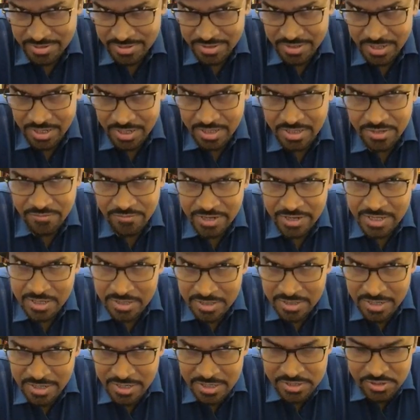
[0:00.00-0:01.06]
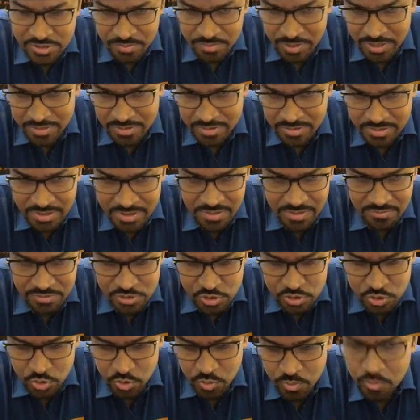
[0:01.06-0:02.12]
In the very early days of Python, there was
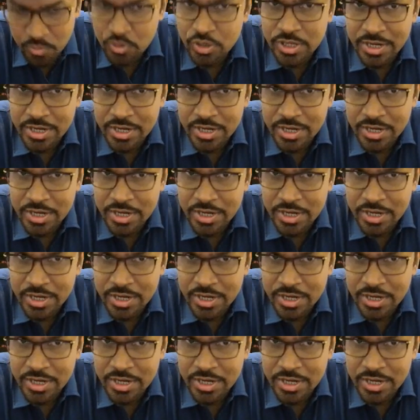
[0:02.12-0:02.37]
no Boolean